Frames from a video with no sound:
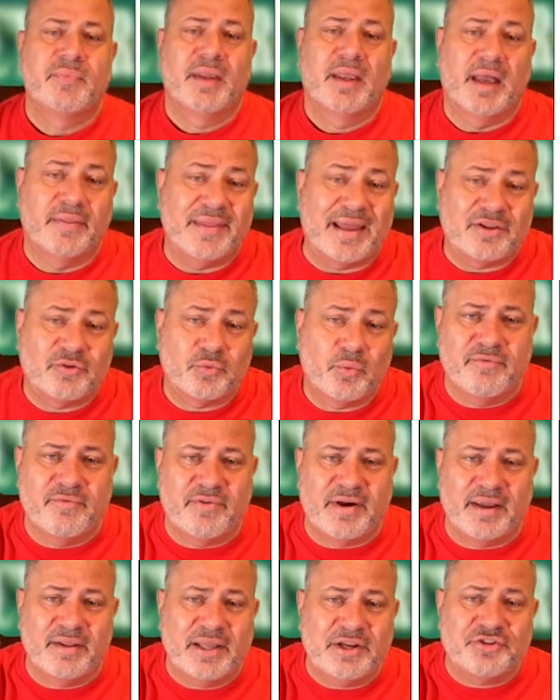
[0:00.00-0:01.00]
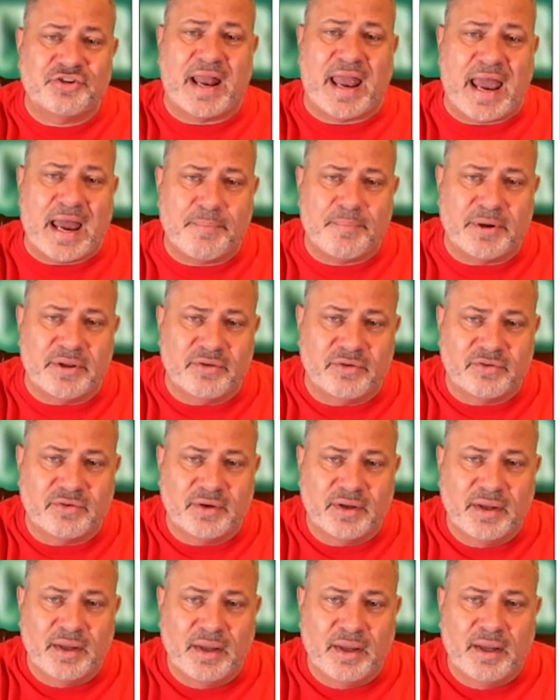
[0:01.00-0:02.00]
And that's when a violation happens,
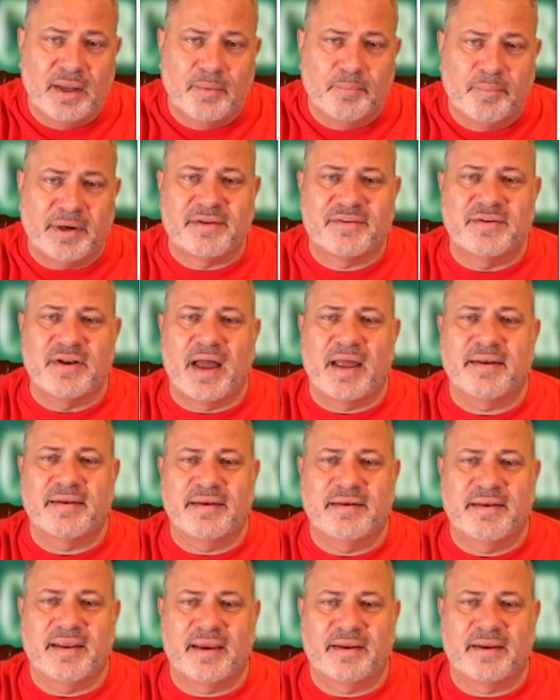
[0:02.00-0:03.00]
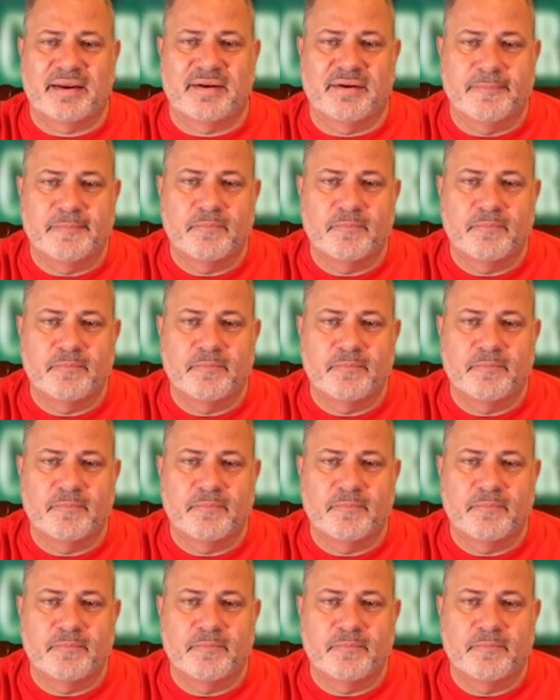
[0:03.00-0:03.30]
but it's not detected.